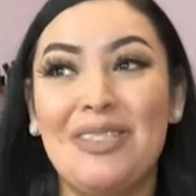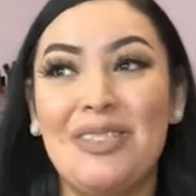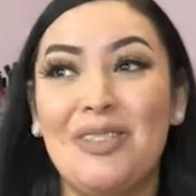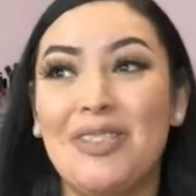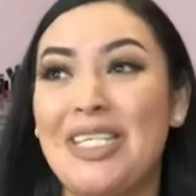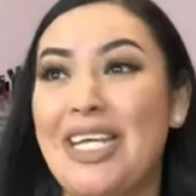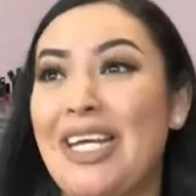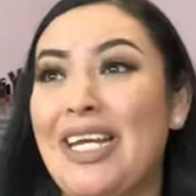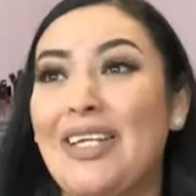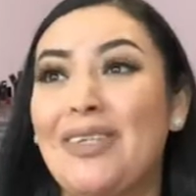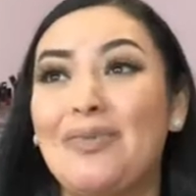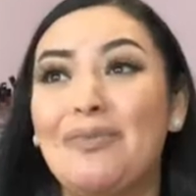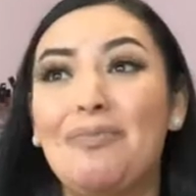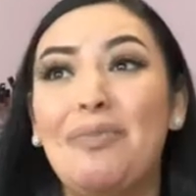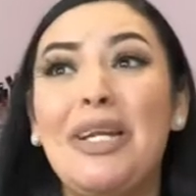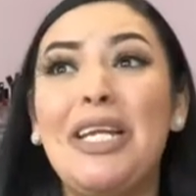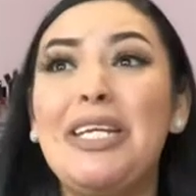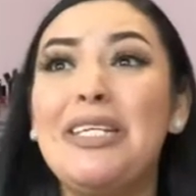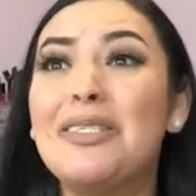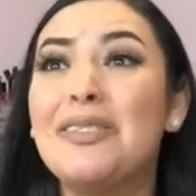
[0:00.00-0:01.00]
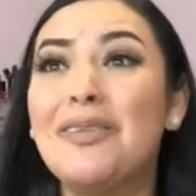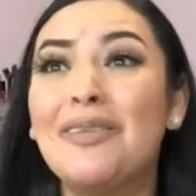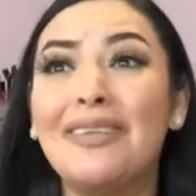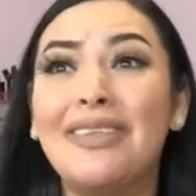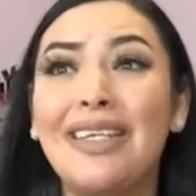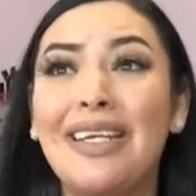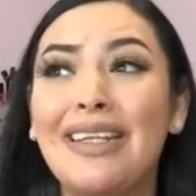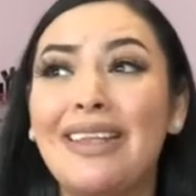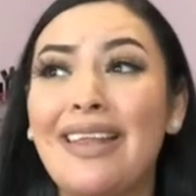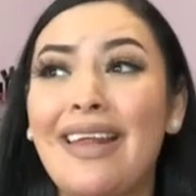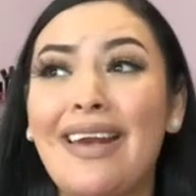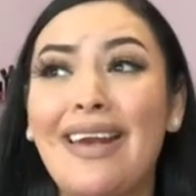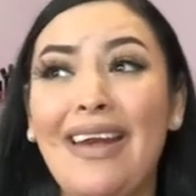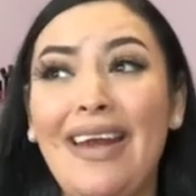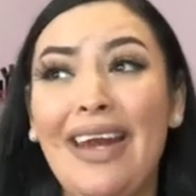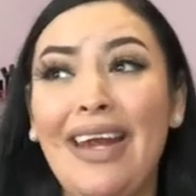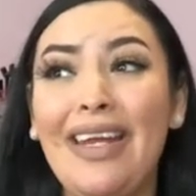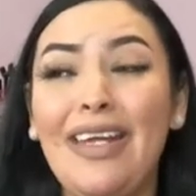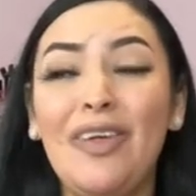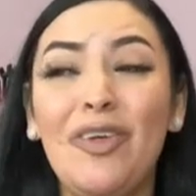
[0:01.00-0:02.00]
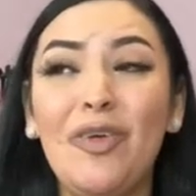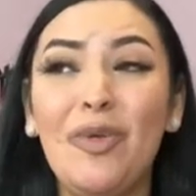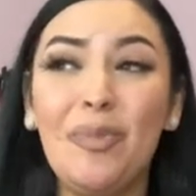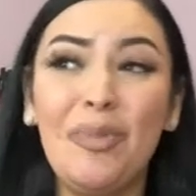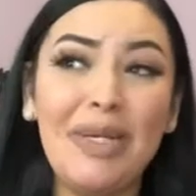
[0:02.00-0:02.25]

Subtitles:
She was like, please don't think that I hate you.